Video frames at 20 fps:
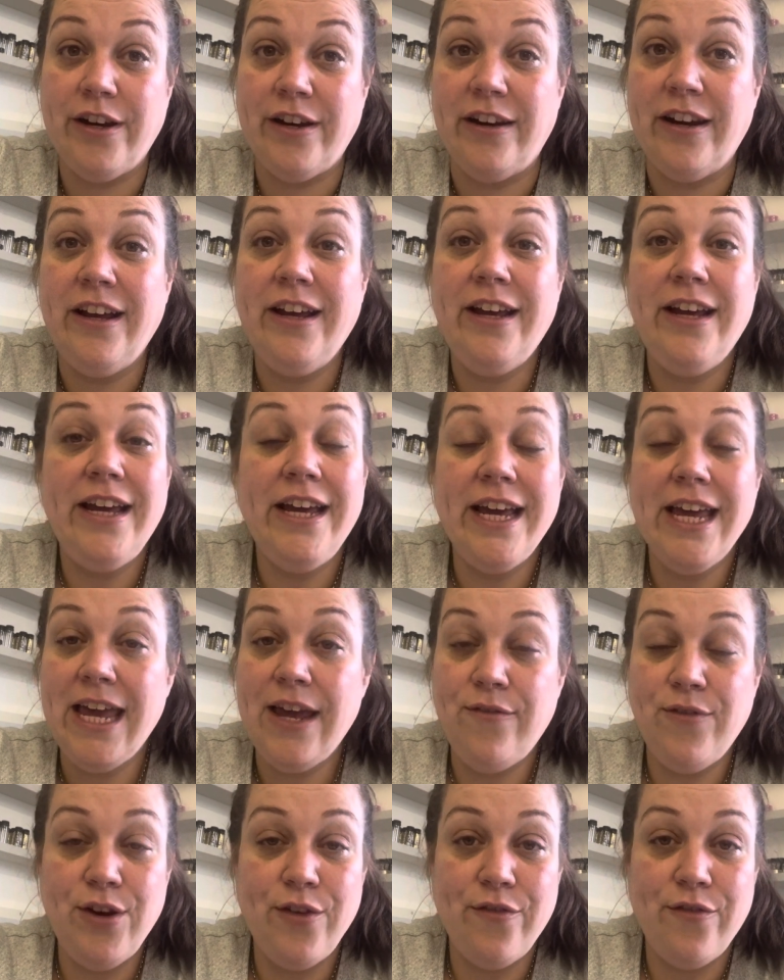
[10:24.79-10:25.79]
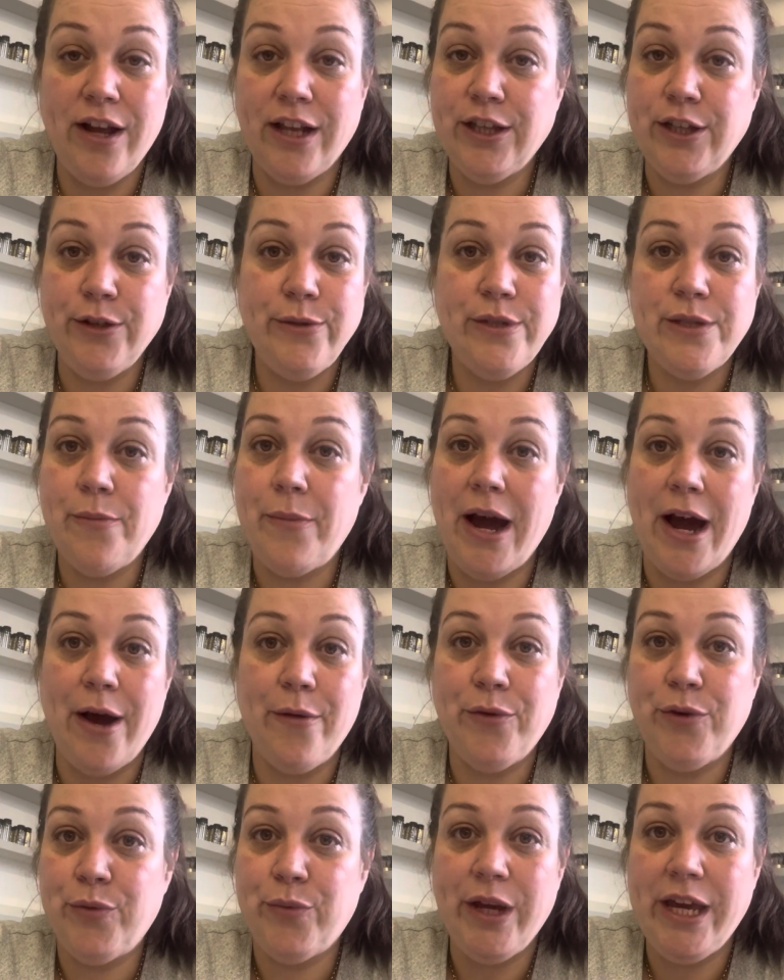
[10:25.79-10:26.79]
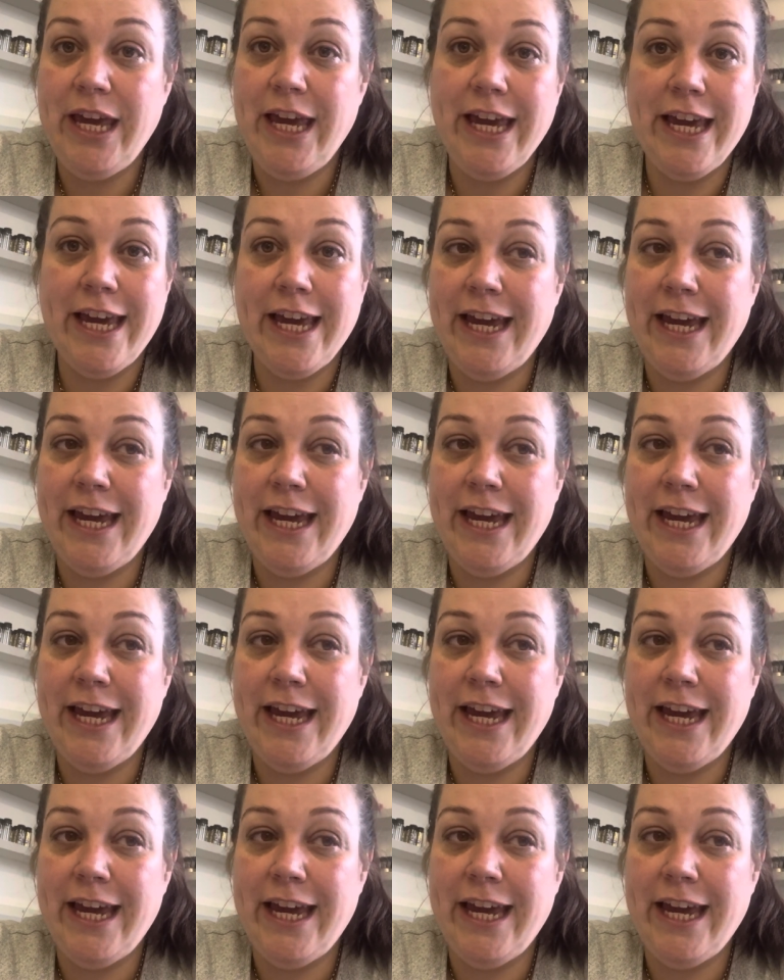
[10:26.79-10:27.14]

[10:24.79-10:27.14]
And even if I lose a pound a week,